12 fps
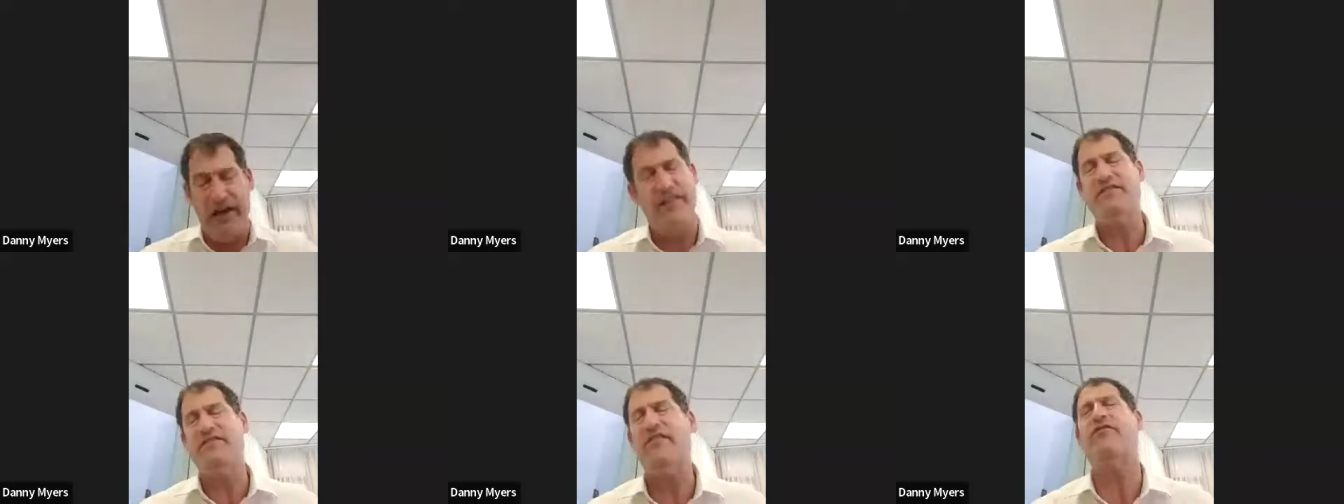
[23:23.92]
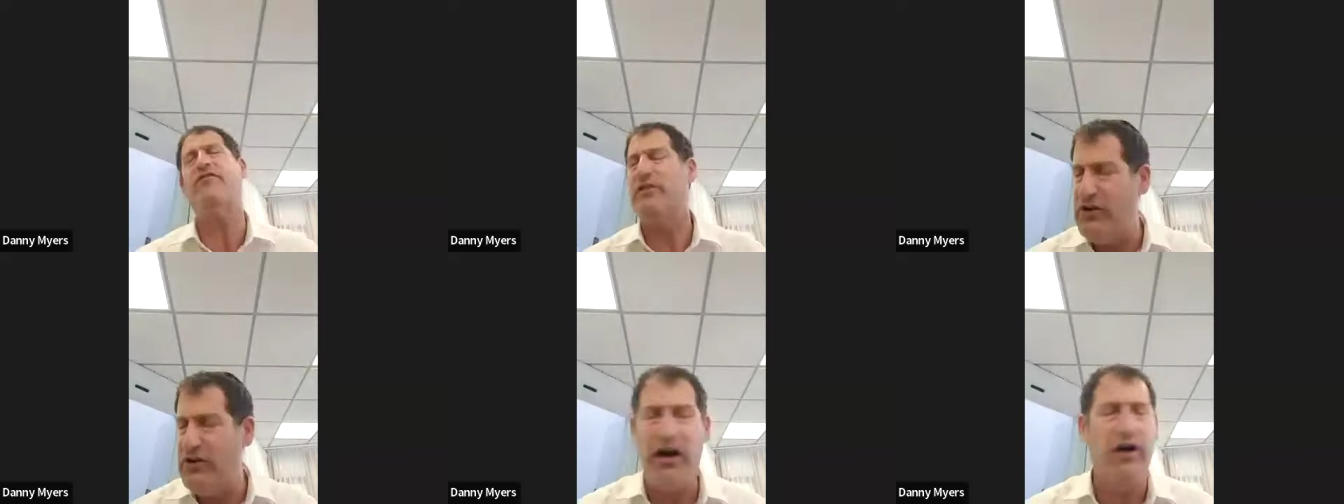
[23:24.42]
that's different. But
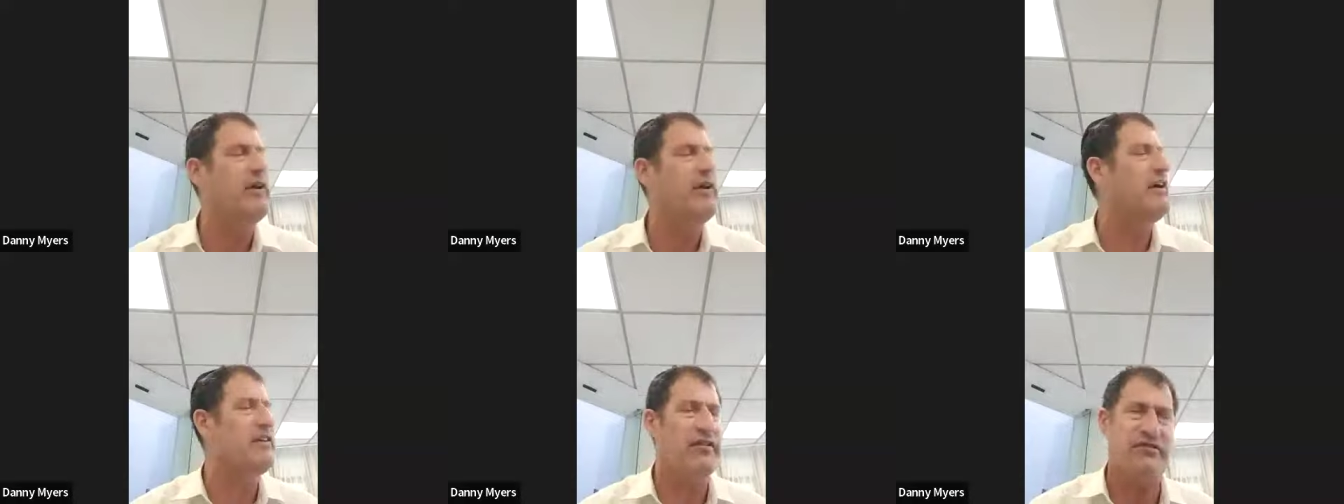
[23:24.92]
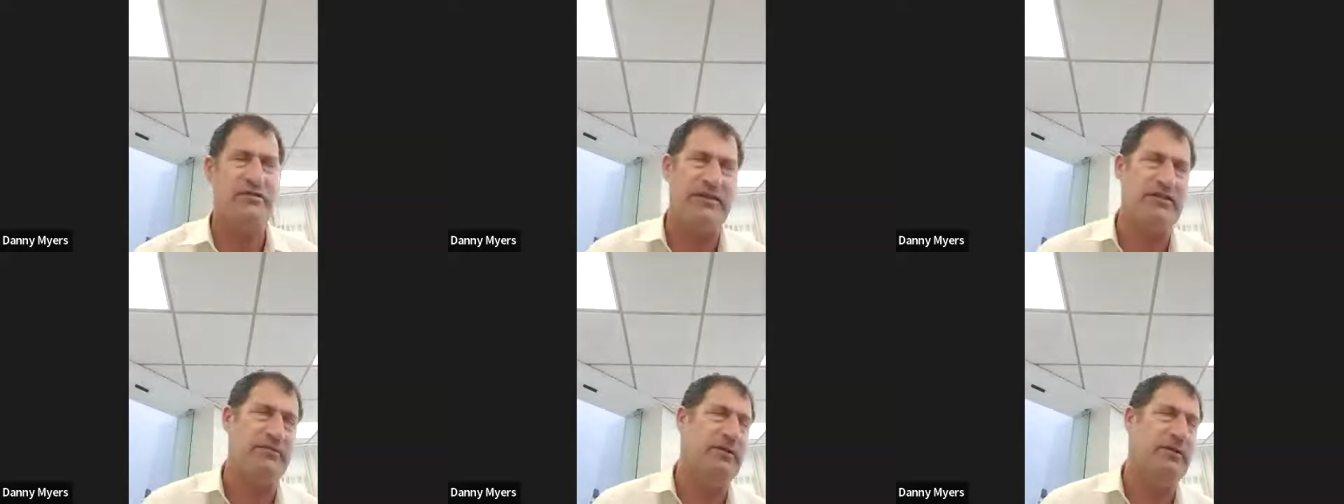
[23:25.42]
you have to take
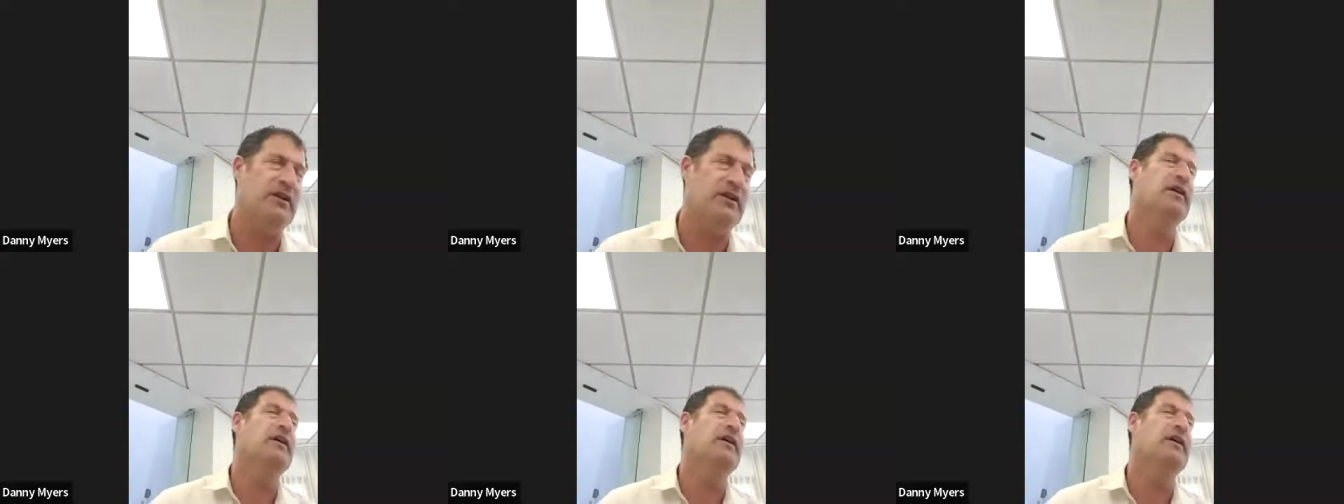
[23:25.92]
responsibility.